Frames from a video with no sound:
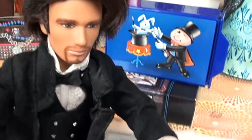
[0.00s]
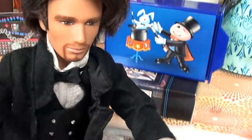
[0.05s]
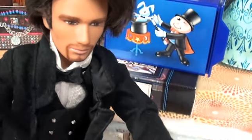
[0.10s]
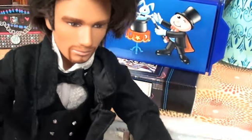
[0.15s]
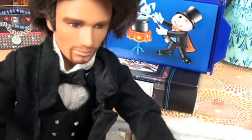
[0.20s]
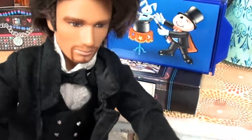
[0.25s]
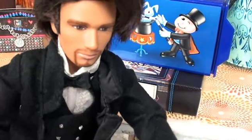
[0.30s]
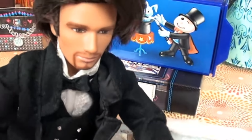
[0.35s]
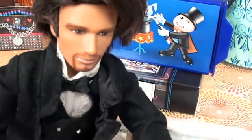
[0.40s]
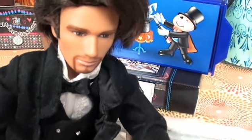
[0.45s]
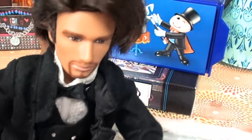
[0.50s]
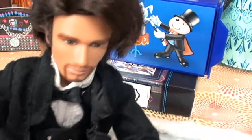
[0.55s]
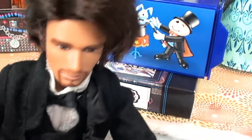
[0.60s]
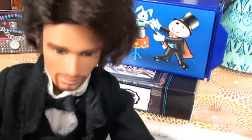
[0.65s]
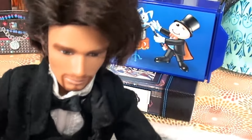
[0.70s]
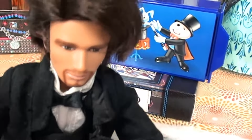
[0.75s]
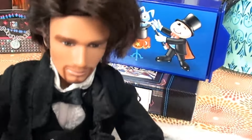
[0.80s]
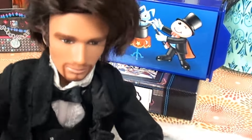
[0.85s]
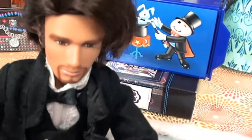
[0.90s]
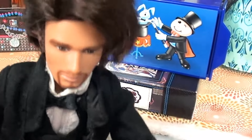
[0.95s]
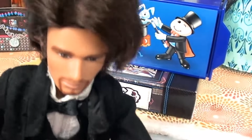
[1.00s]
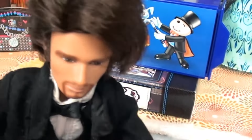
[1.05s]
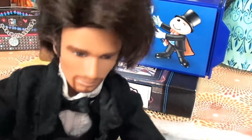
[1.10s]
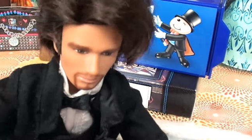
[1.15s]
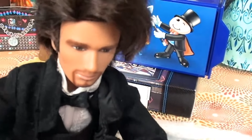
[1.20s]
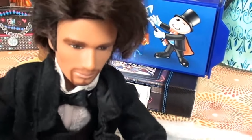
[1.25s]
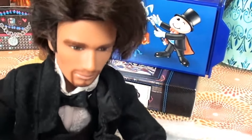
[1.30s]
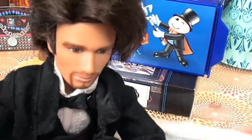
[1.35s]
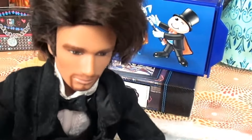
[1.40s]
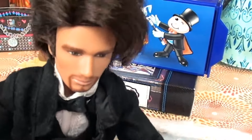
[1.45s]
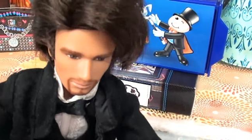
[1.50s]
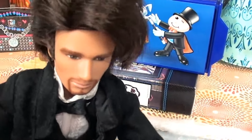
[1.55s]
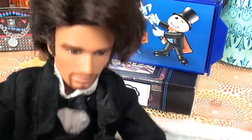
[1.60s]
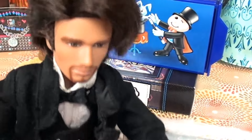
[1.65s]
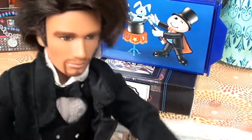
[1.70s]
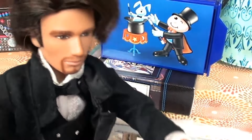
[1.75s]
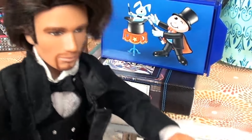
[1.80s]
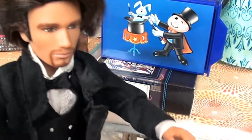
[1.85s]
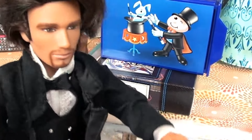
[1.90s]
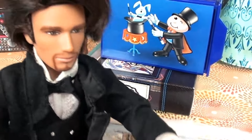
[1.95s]
Uh, how about you down there in
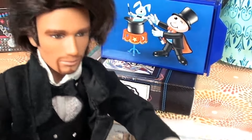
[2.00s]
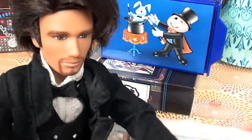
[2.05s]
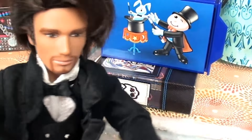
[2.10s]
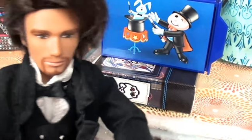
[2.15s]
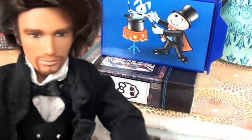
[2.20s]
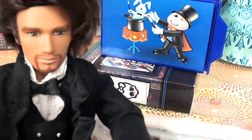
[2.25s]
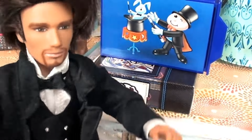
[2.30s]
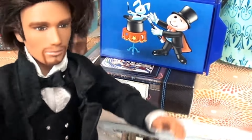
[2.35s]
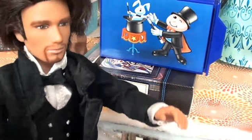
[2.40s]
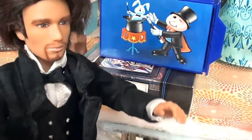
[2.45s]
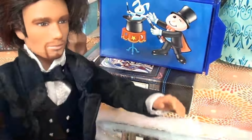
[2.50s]
the little green